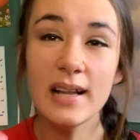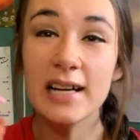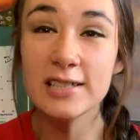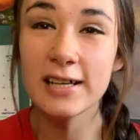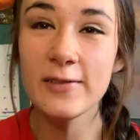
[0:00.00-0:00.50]
I
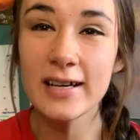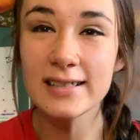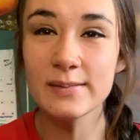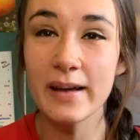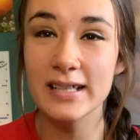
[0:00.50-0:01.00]
should give you guys
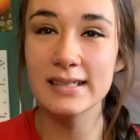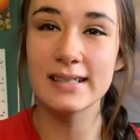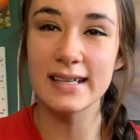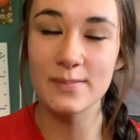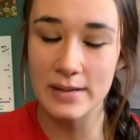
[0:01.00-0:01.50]
some
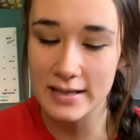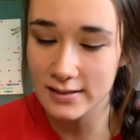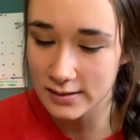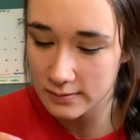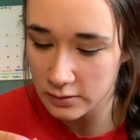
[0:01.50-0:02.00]
sneak peeks
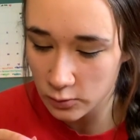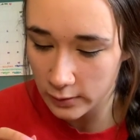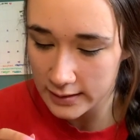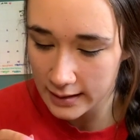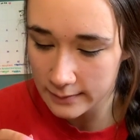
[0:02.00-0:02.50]
on some
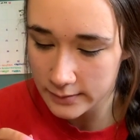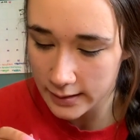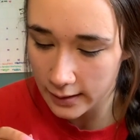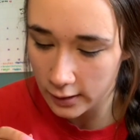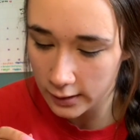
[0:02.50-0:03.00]
story times
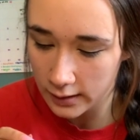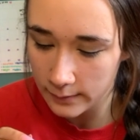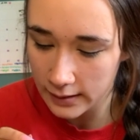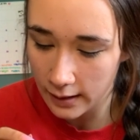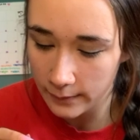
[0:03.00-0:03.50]
that are going to be
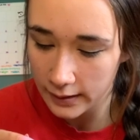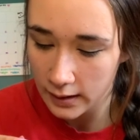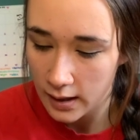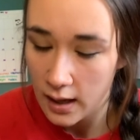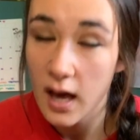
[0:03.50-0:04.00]
coming
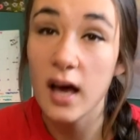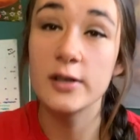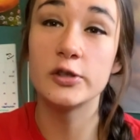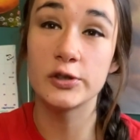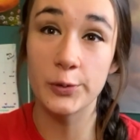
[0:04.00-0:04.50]

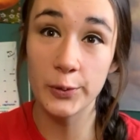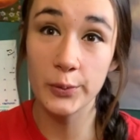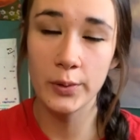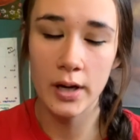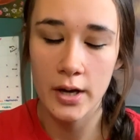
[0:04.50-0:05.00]

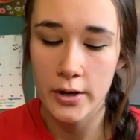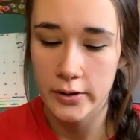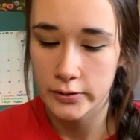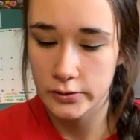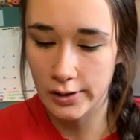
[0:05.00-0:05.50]
soon.
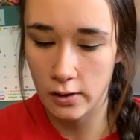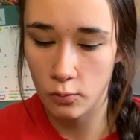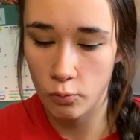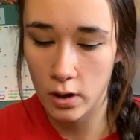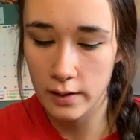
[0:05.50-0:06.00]
So
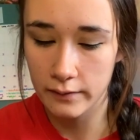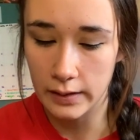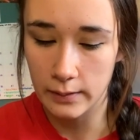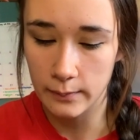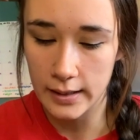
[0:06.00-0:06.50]
one of
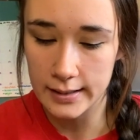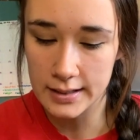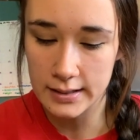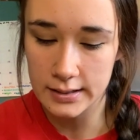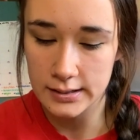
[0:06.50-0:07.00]
them
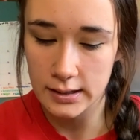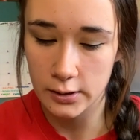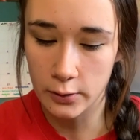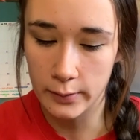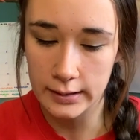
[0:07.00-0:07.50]
is
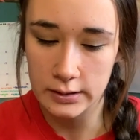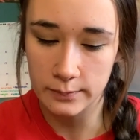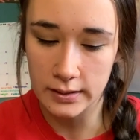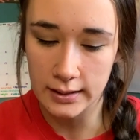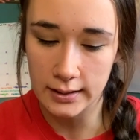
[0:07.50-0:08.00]
going to
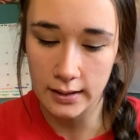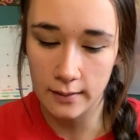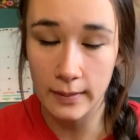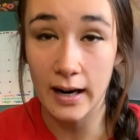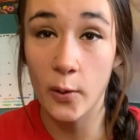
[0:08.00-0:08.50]
be
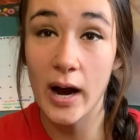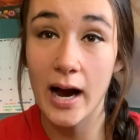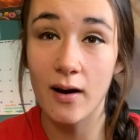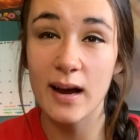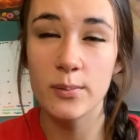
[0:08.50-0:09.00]
about
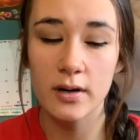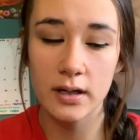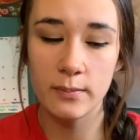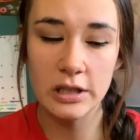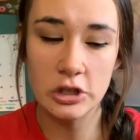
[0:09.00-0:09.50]
how I pretty
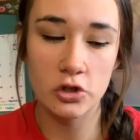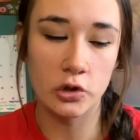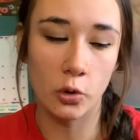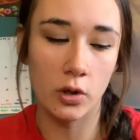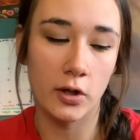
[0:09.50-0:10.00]
much
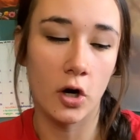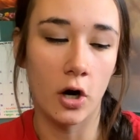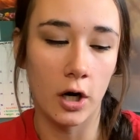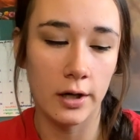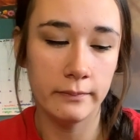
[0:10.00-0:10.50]
stole a
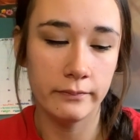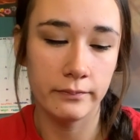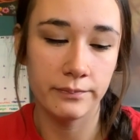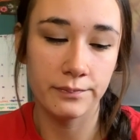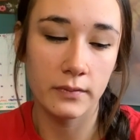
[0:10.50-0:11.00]
car
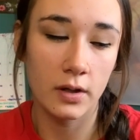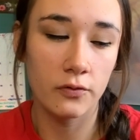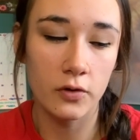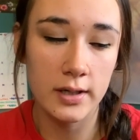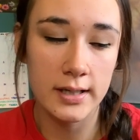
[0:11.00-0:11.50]

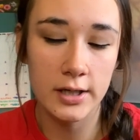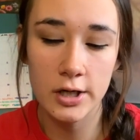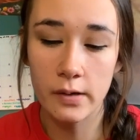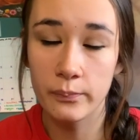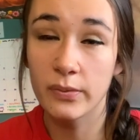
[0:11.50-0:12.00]
for a year.